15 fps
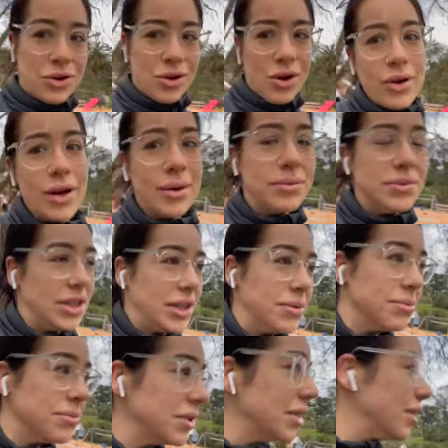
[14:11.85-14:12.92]
going up to
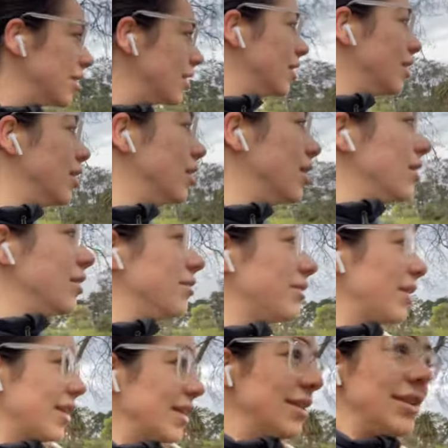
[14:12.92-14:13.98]
him.
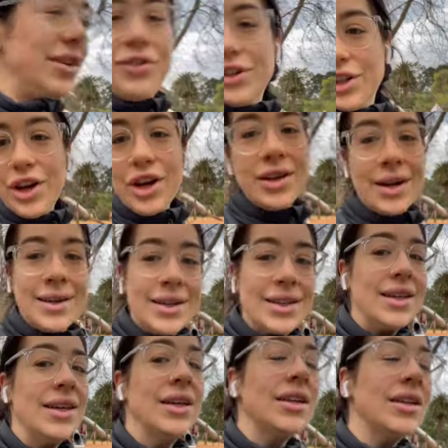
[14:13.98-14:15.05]
If you learn
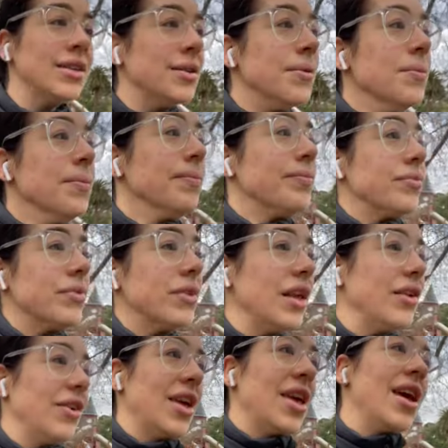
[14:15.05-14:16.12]
anything
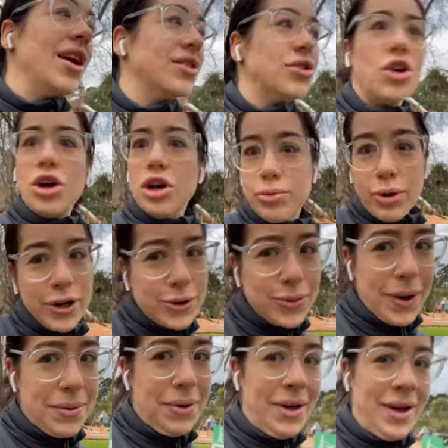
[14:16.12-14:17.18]
living here, don't approach
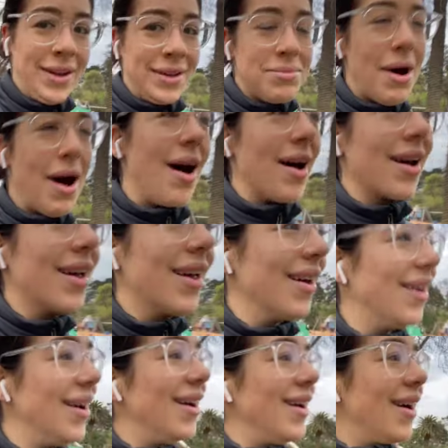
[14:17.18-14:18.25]
people in the park.
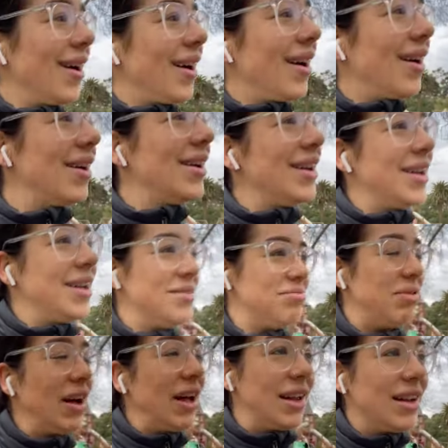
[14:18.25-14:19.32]

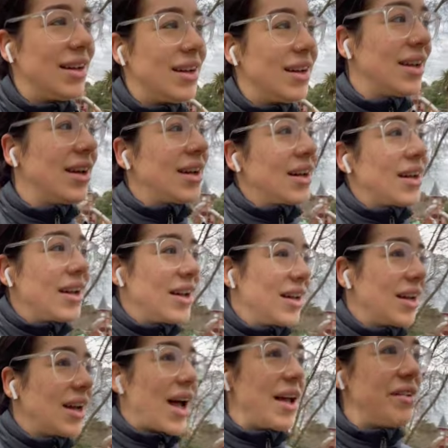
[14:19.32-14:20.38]
But
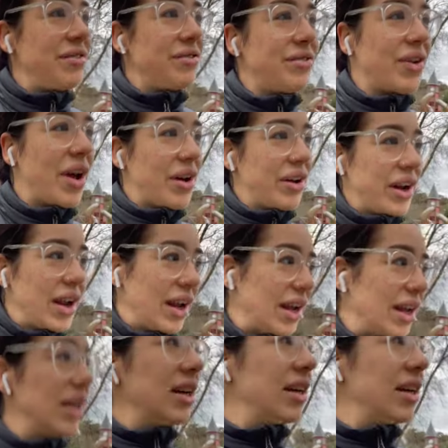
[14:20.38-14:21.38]
I'm very